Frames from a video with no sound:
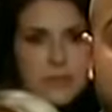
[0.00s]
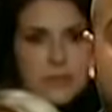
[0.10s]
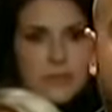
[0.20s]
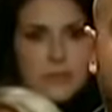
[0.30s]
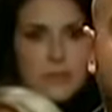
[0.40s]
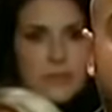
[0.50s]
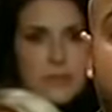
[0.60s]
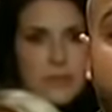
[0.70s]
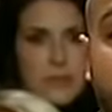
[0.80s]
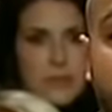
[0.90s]

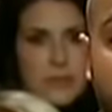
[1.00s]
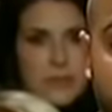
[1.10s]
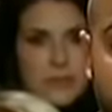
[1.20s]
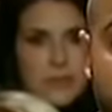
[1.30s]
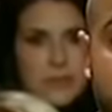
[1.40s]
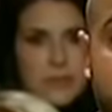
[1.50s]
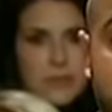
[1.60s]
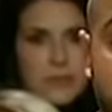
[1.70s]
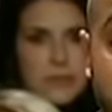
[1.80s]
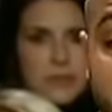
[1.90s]

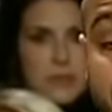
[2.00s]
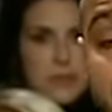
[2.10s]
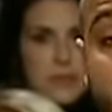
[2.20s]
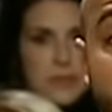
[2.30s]
(not speaking)